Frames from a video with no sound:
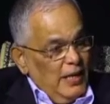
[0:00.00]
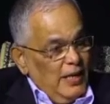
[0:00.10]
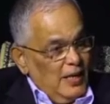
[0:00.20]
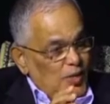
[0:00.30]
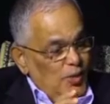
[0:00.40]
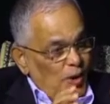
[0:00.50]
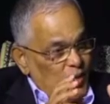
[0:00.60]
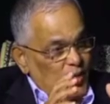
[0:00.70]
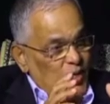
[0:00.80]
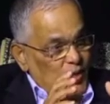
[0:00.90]
It is
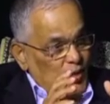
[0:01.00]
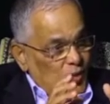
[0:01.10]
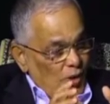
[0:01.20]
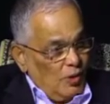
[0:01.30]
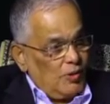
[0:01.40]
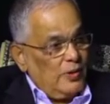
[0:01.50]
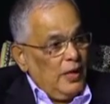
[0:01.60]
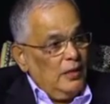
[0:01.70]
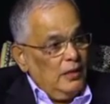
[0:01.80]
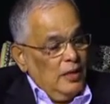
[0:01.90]
not just
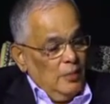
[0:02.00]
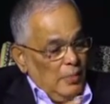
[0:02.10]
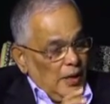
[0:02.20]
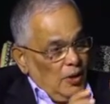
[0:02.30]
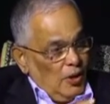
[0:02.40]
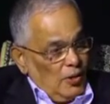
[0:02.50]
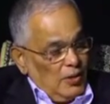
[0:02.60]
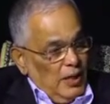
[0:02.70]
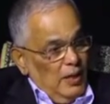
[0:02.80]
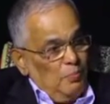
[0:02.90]
doctrine, but
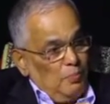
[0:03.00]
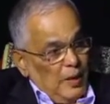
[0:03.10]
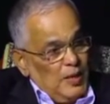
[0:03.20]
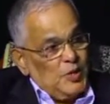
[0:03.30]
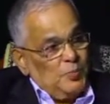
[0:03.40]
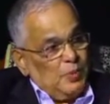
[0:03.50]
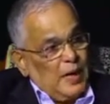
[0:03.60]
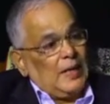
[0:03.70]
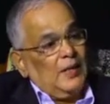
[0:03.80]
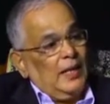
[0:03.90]
doctrine plus
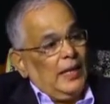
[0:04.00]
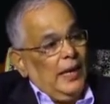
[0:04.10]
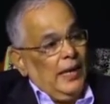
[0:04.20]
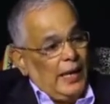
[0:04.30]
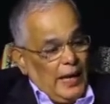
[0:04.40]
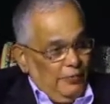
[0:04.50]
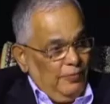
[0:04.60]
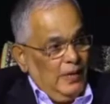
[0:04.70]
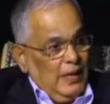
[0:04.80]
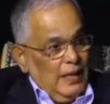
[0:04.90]
practical
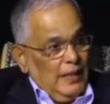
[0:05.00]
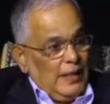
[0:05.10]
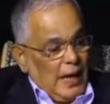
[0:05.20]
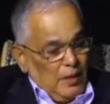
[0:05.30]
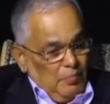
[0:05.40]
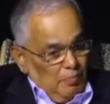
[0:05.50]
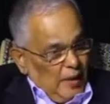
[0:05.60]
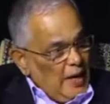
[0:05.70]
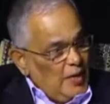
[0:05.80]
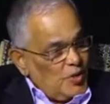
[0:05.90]
life that
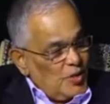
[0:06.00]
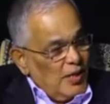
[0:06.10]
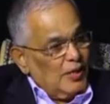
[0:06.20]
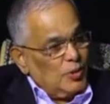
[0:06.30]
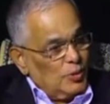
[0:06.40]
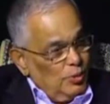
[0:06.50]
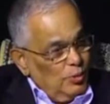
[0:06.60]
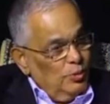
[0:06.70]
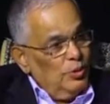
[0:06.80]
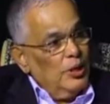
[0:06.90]
makes a
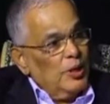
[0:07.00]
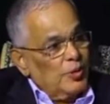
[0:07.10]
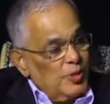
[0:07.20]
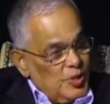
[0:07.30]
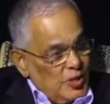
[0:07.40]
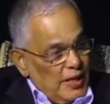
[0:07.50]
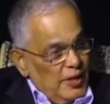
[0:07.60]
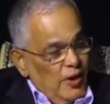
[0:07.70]
true Christian.